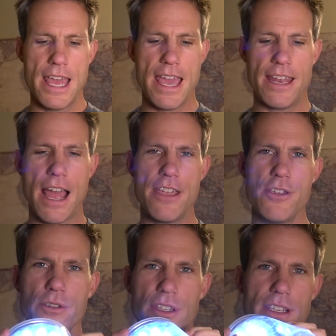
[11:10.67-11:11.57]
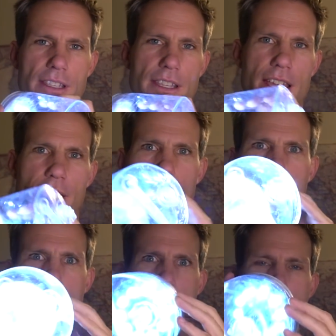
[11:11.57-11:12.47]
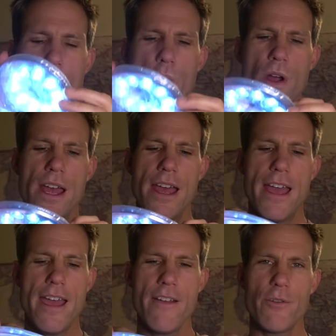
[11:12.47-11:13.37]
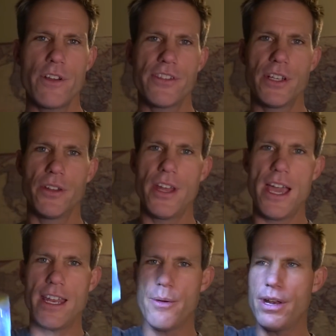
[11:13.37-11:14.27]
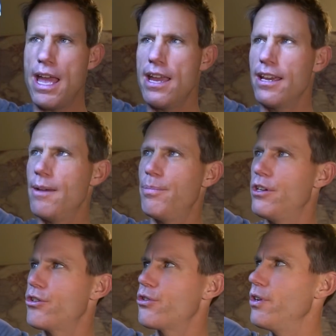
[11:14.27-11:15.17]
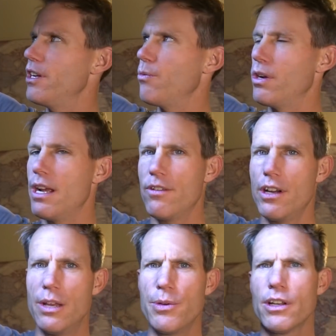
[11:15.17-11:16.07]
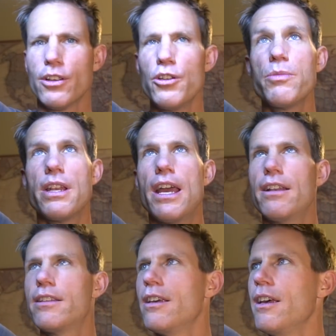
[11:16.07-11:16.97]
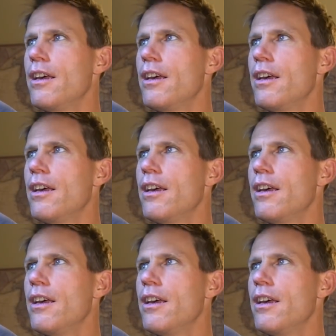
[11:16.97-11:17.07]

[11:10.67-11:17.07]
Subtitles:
And I use this thing, woo, every single night. I would hang it up in a tree or whatever, and it would illuminate,